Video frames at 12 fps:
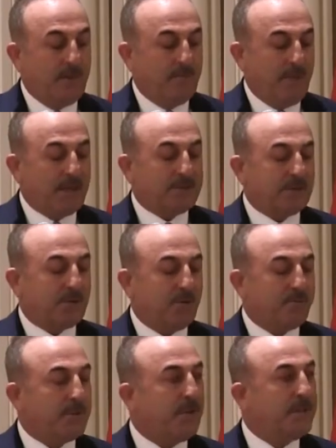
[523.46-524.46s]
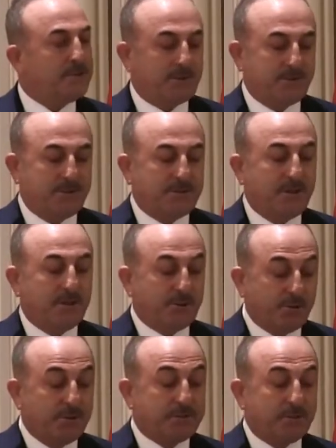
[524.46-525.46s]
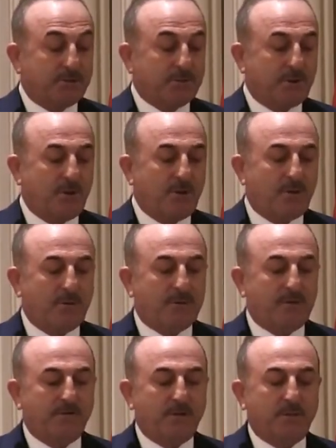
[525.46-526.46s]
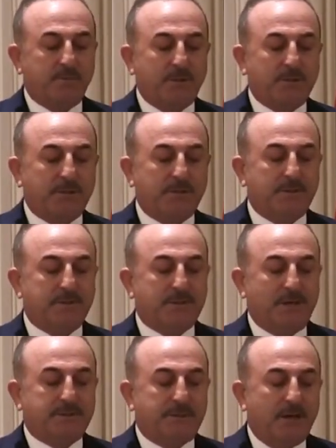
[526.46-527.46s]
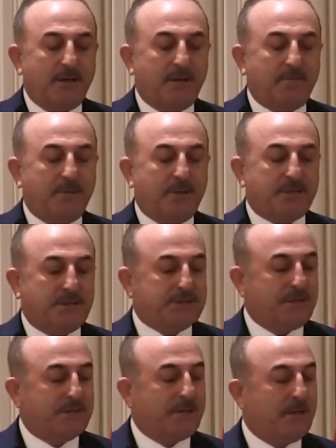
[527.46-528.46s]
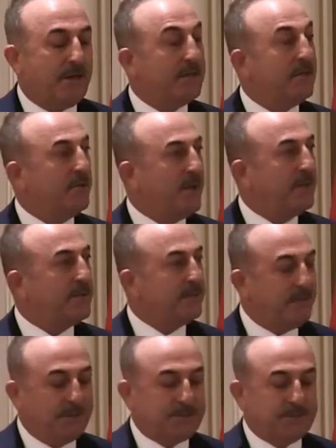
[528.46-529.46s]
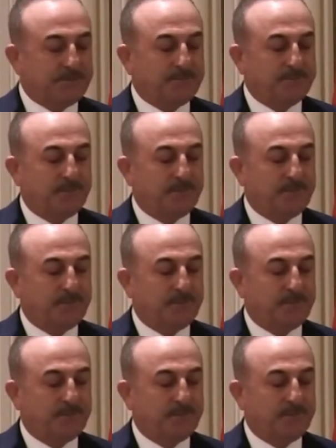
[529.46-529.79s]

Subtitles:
Mexico plays a crucial role on developing the sustaining peace agenda at the United Nations.